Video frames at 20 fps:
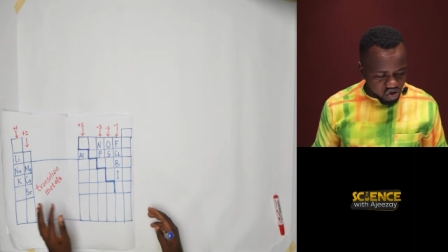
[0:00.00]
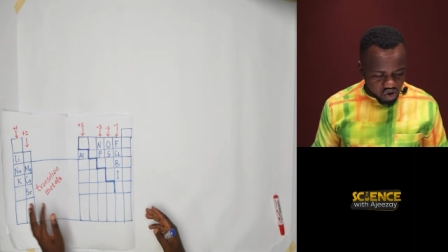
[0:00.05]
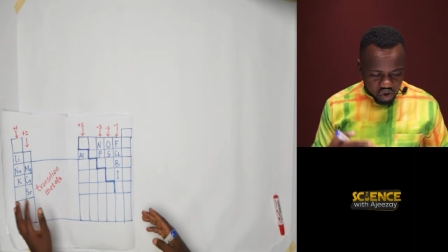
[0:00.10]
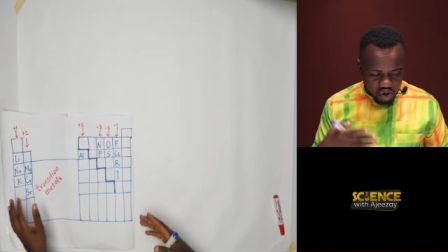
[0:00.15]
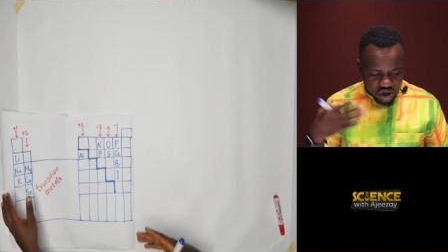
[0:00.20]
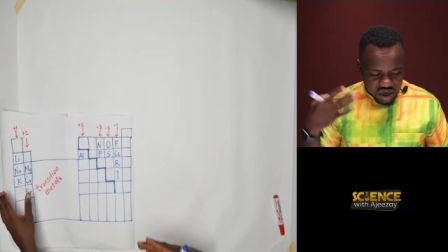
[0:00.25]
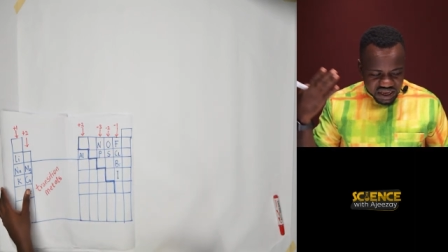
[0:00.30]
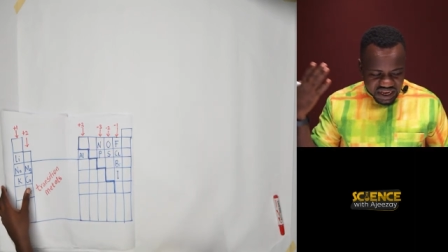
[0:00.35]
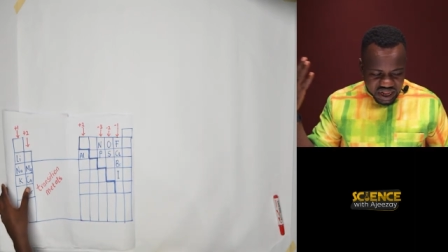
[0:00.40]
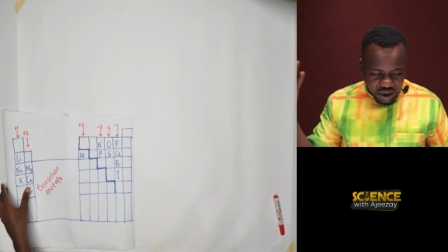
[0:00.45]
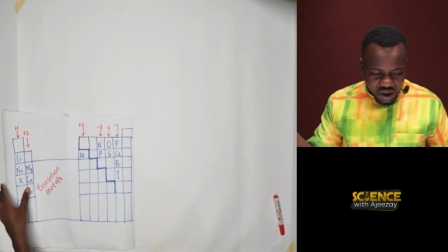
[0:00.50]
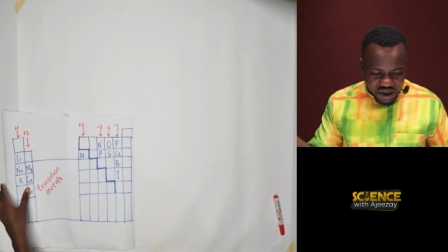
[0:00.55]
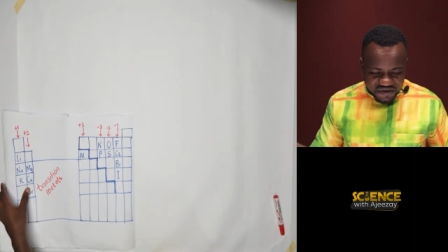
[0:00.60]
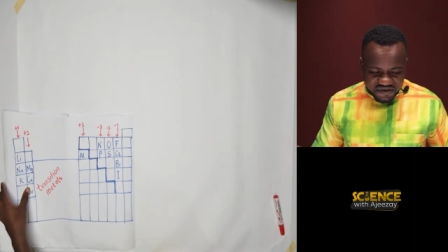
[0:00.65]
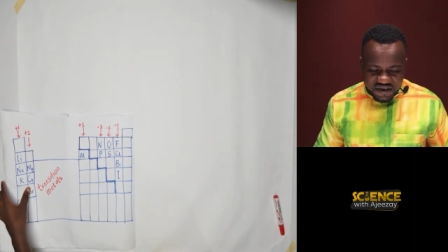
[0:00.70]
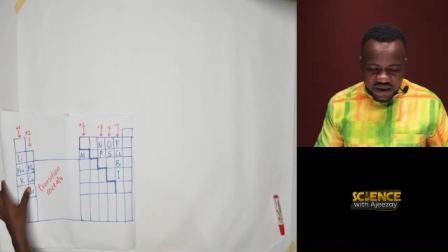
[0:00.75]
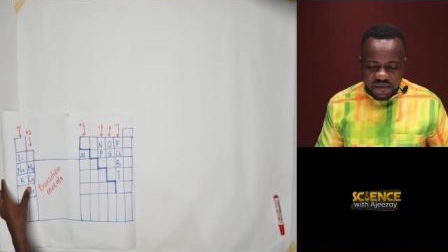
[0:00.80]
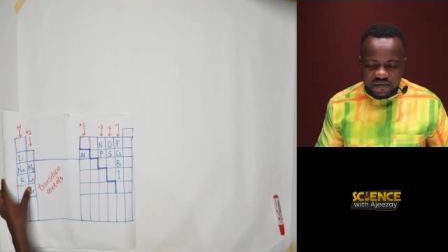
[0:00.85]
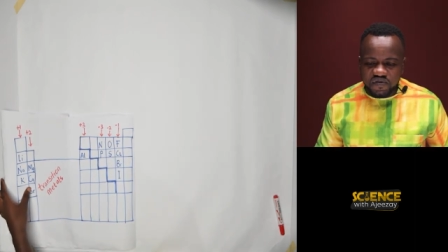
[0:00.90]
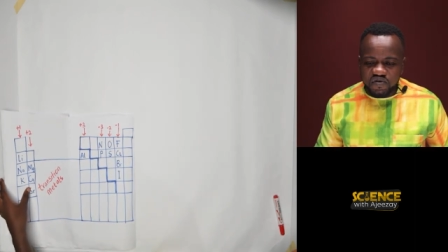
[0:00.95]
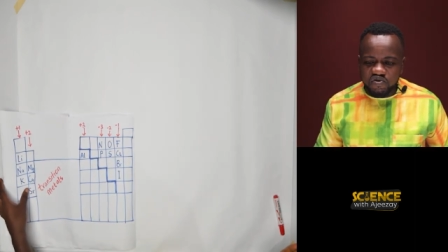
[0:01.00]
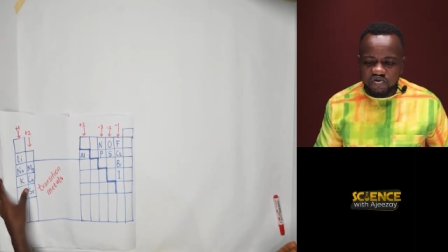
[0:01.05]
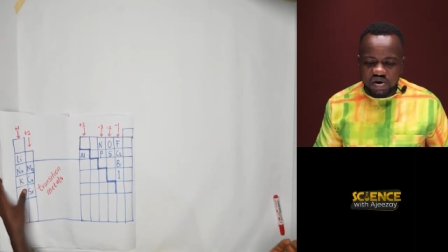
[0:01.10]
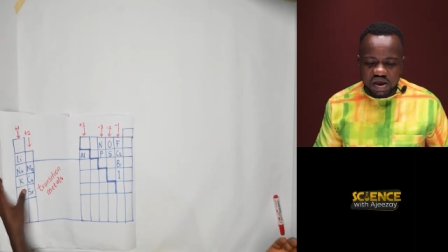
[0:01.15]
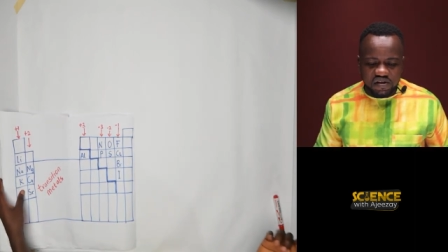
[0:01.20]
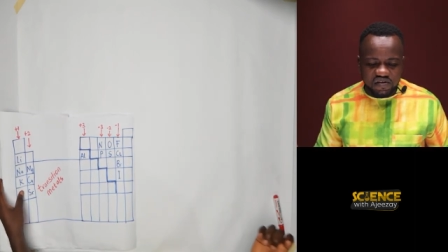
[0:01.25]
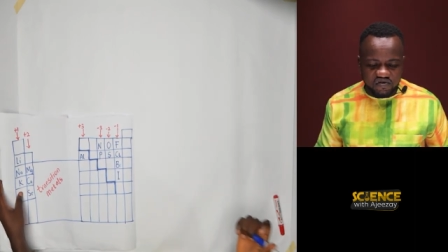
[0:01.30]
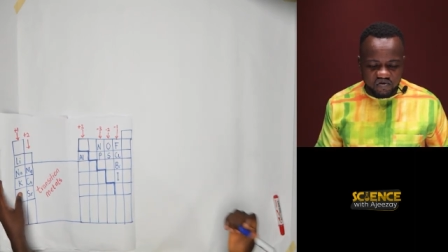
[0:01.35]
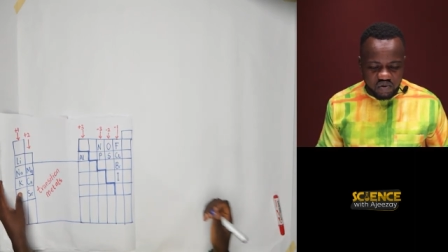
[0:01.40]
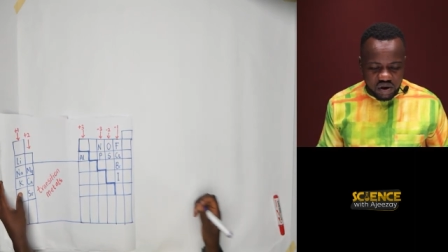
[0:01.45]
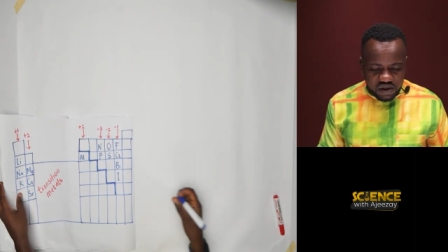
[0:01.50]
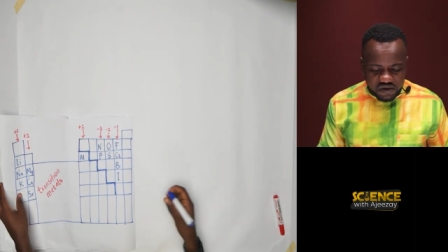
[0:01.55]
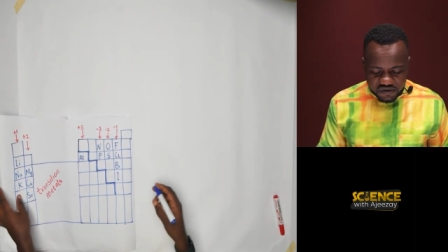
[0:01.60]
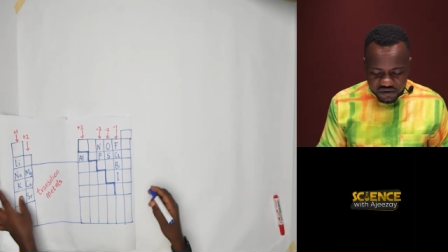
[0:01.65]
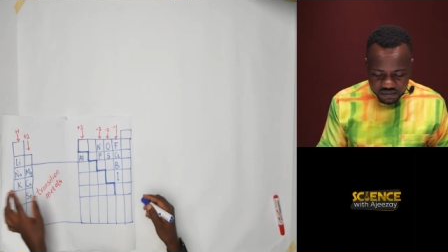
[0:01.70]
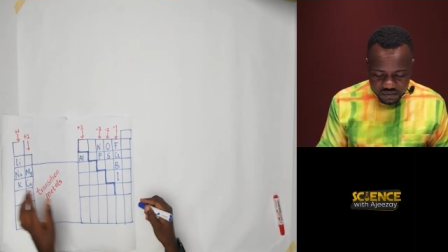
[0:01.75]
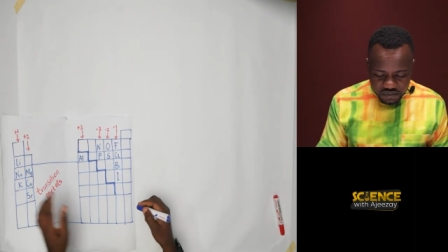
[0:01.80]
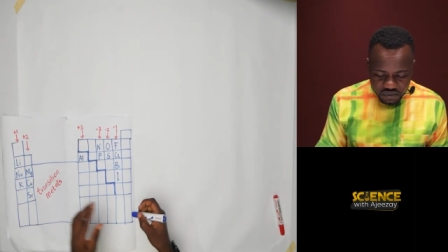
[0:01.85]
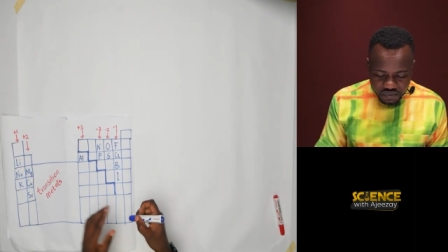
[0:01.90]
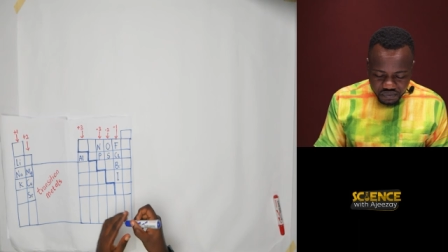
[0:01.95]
So in our subsequent ones,